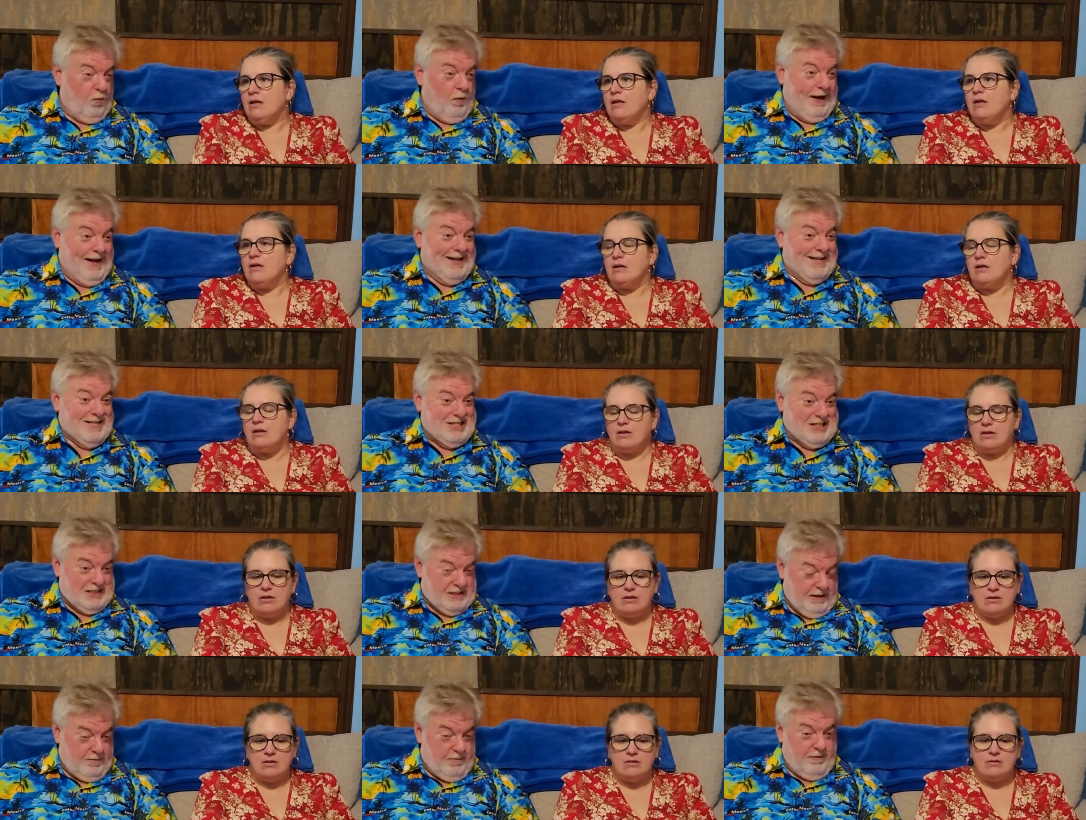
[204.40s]
Speaker 1: in
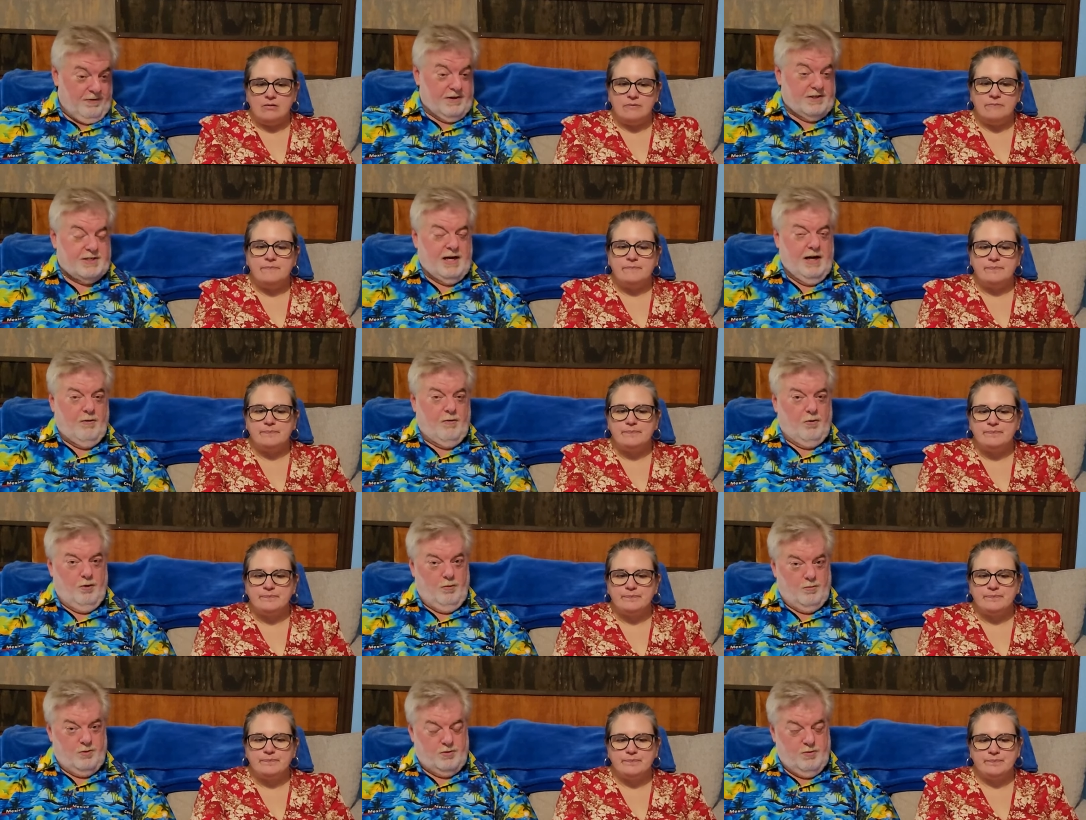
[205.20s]
some of the
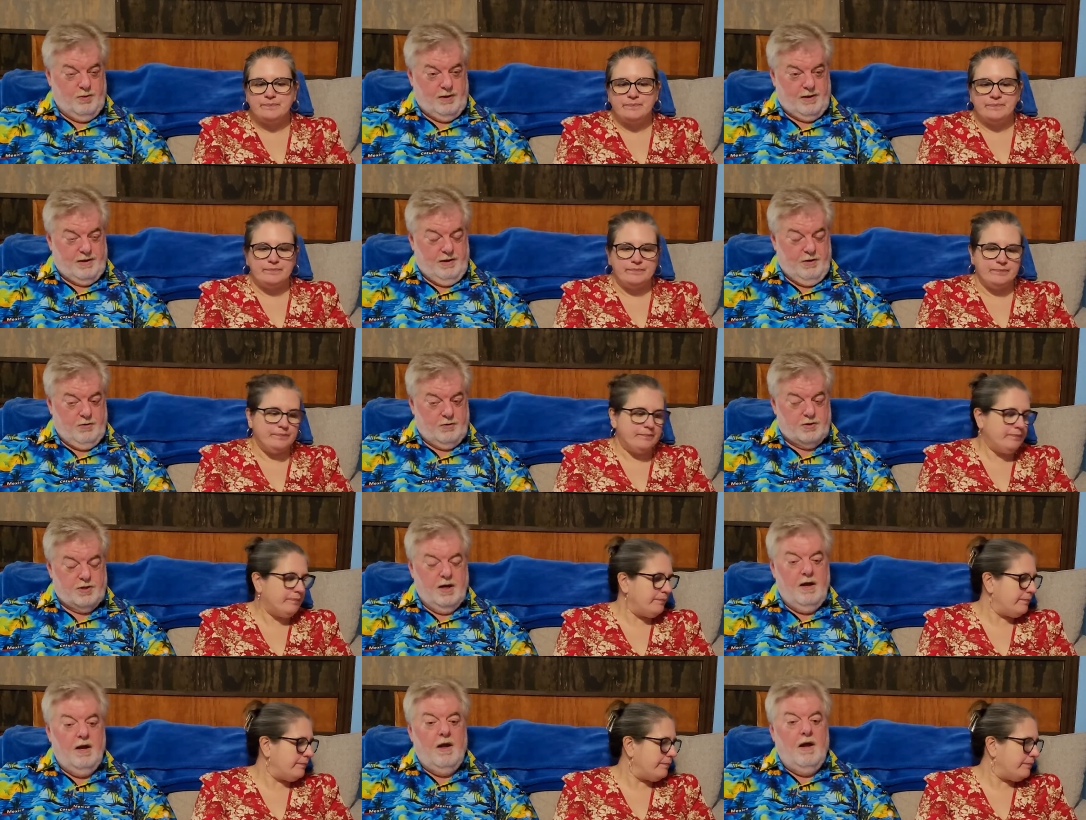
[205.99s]
staterooms with
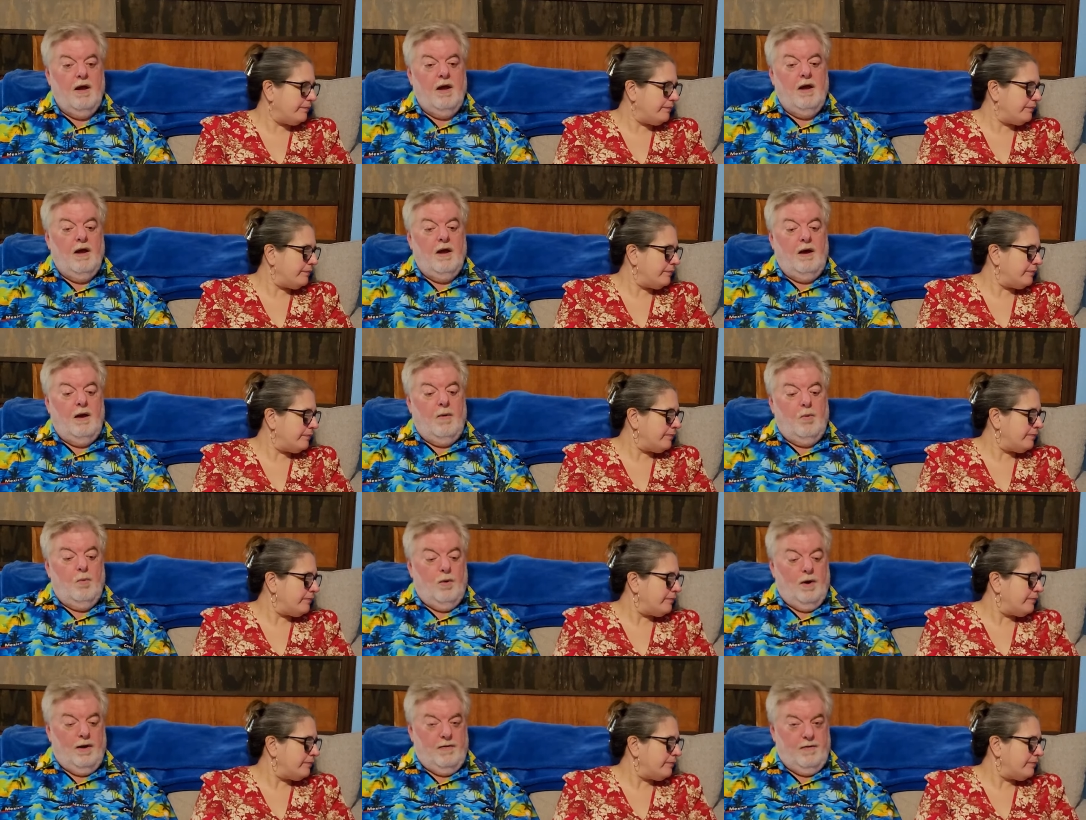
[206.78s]
those.
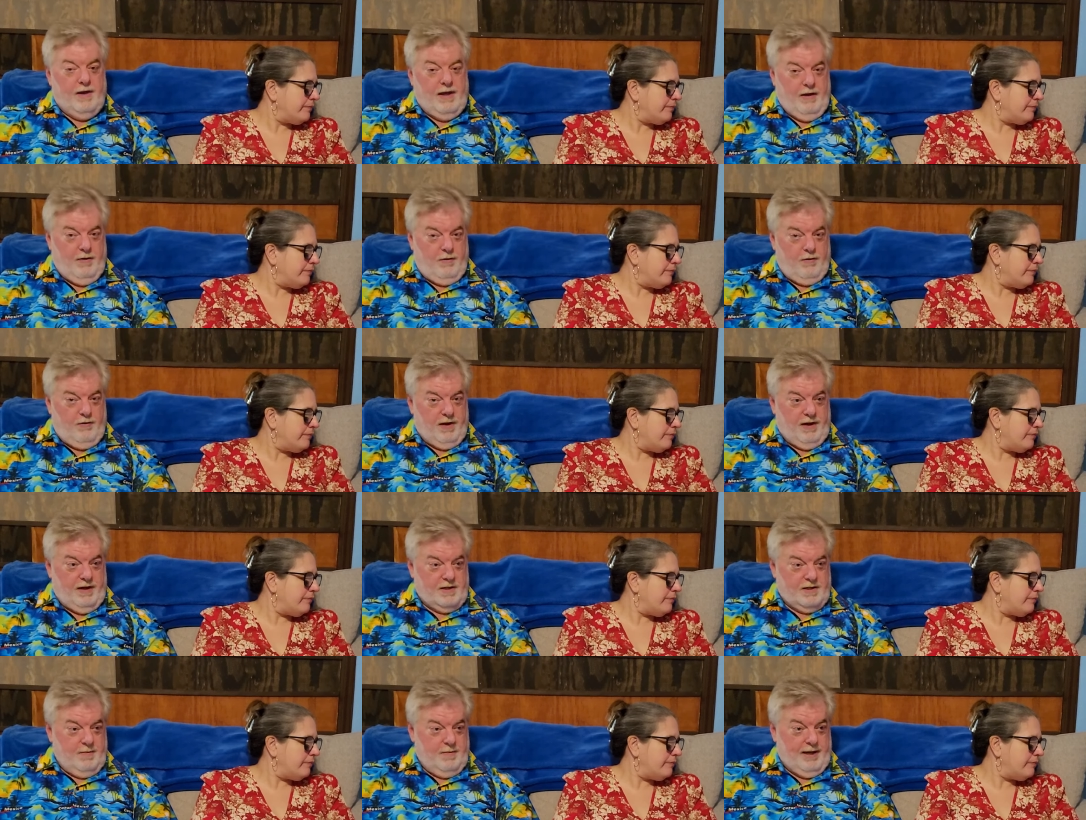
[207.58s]
One of the other
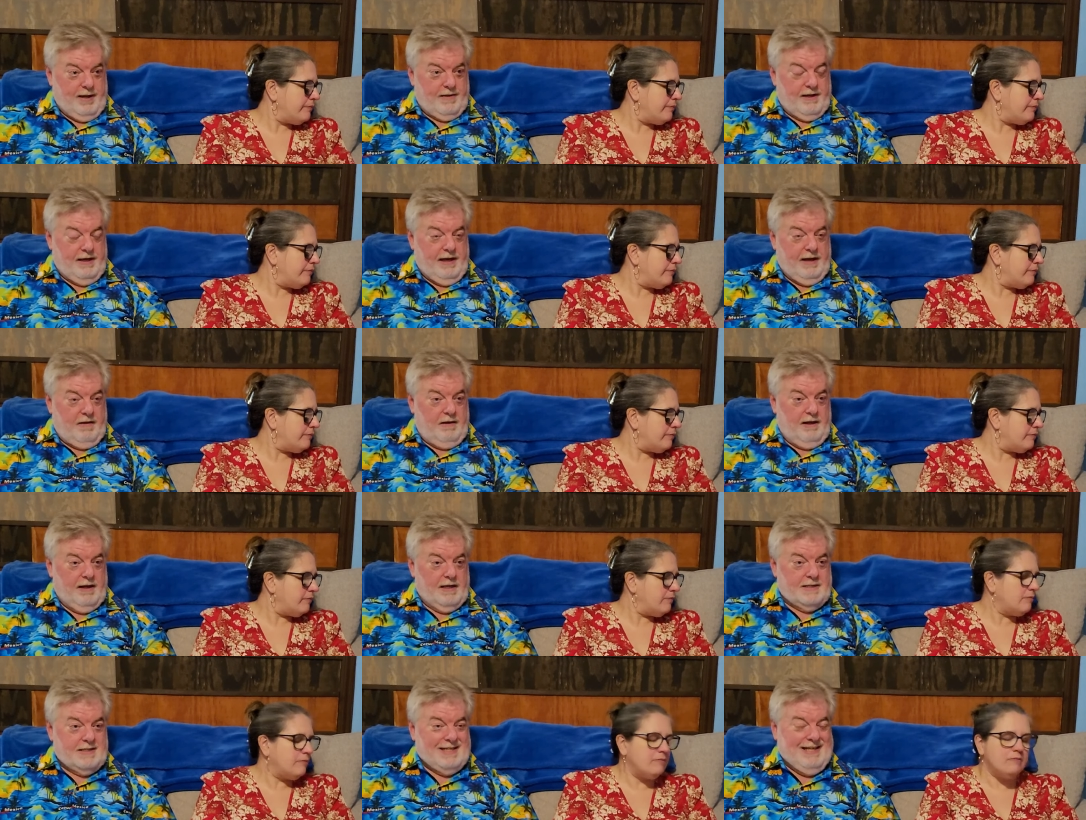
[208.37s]
things about the
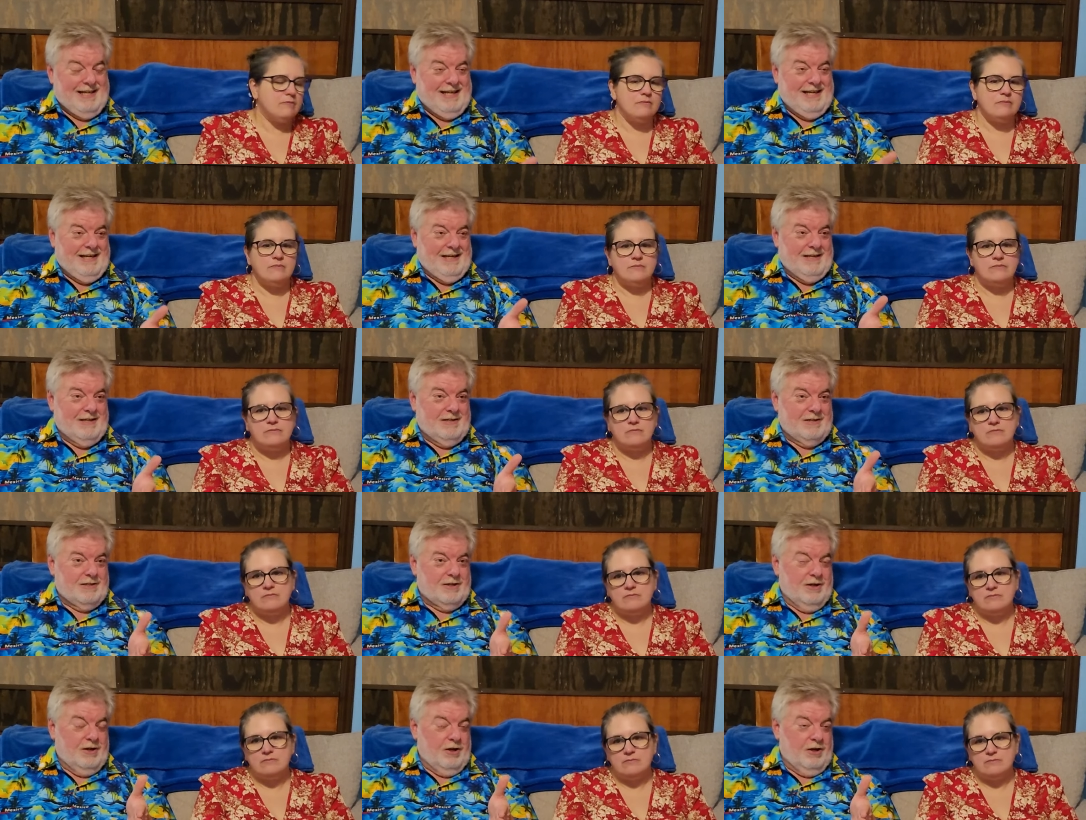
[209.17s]
outlets
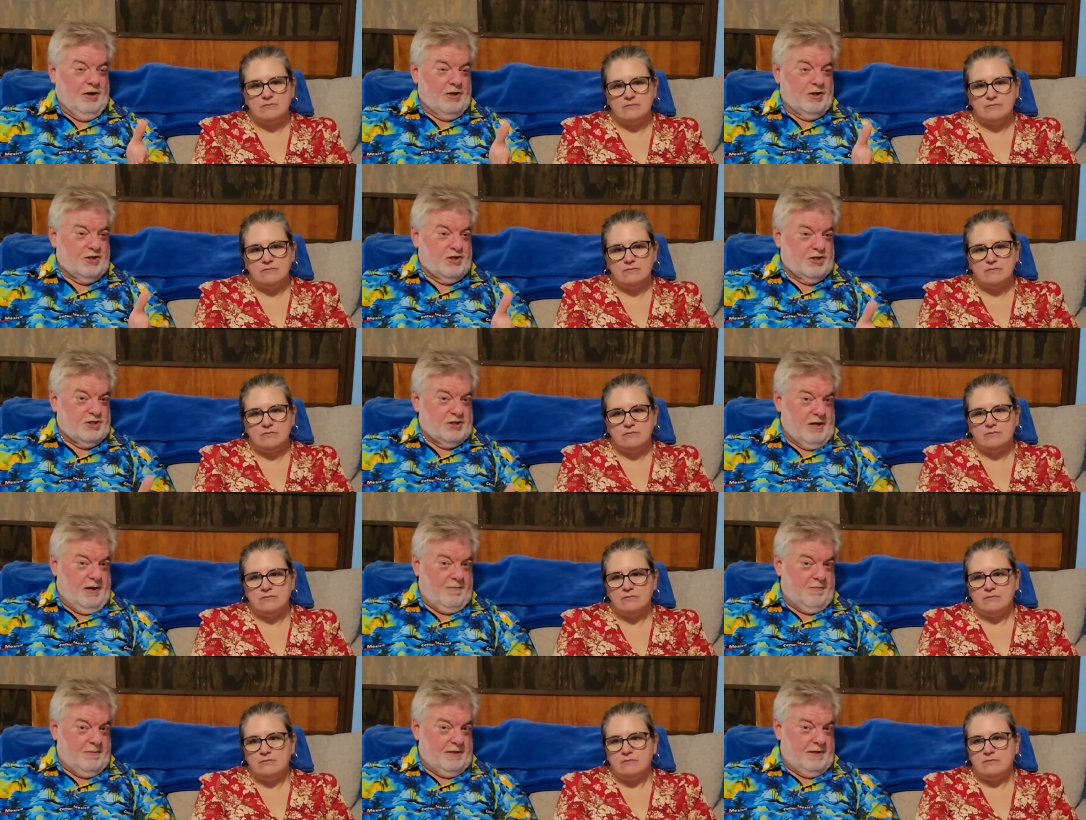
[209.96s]
is,
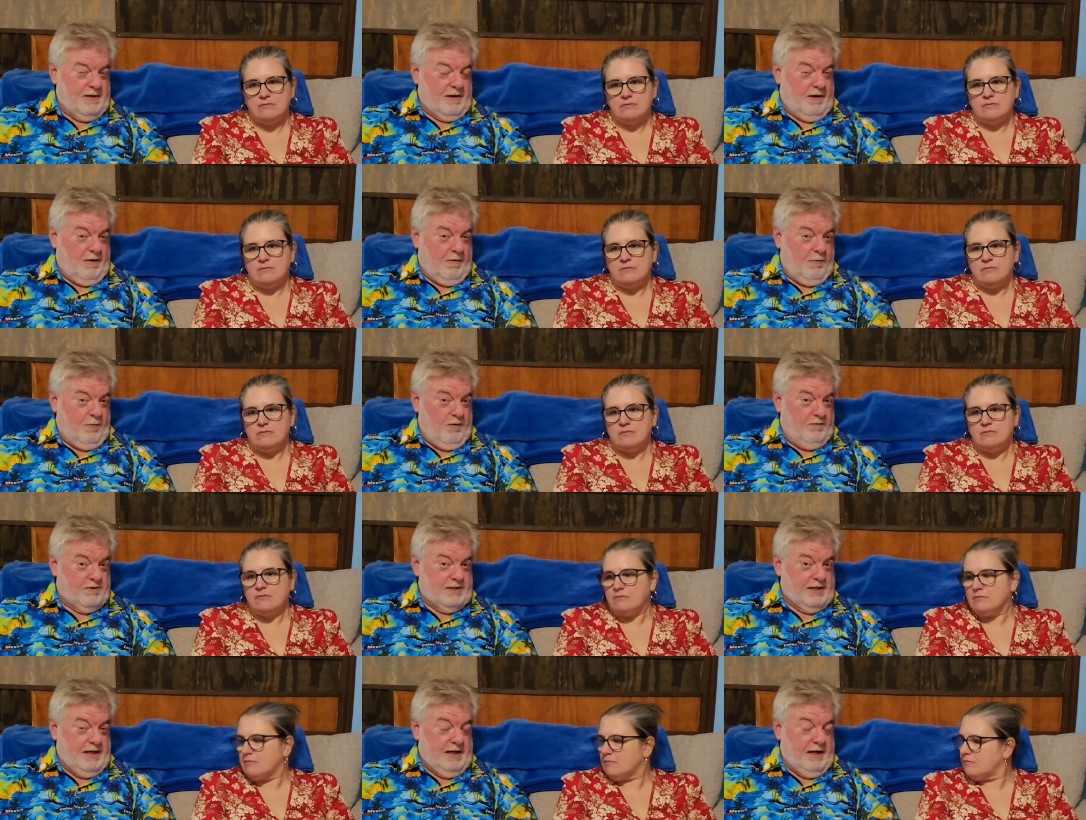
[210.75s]
Some uh,
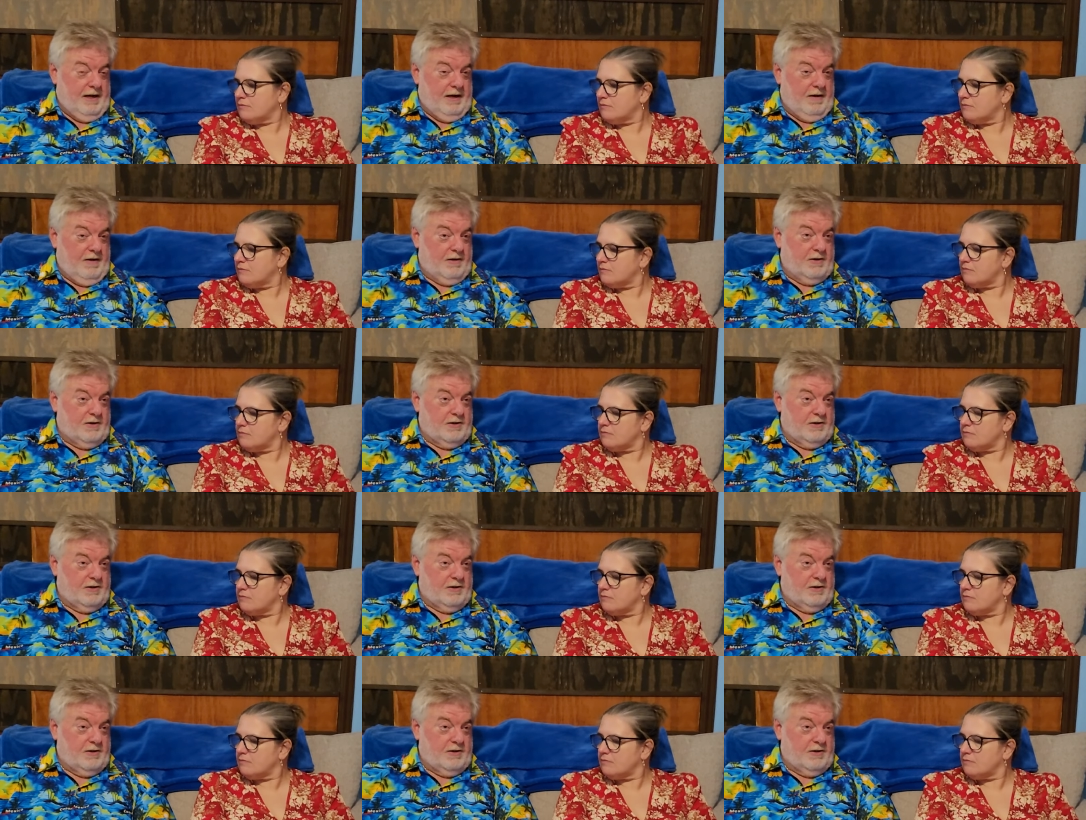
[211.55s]
we've seen